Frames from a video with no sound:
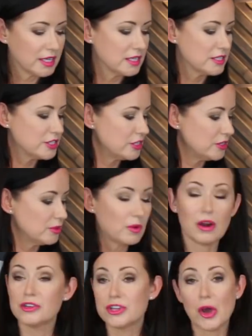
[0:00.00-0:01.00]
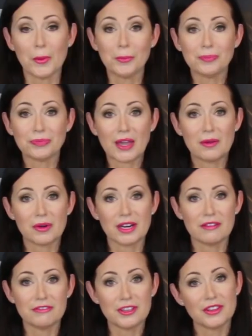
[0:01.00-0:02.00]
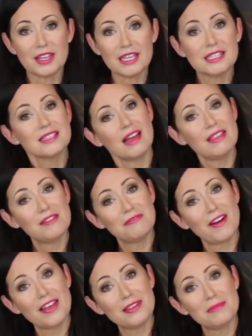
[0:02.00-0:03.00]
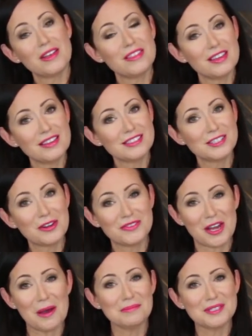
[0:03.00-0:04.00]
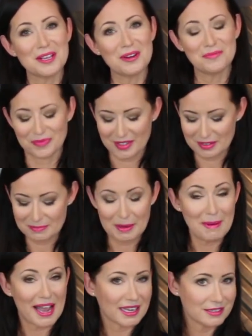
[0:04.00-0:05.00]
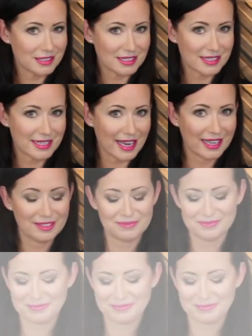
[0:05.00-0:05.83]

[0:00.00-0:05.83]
into our dough. And we're gonna fill these and then fry them on the stovetop. So I'll be back in just a second.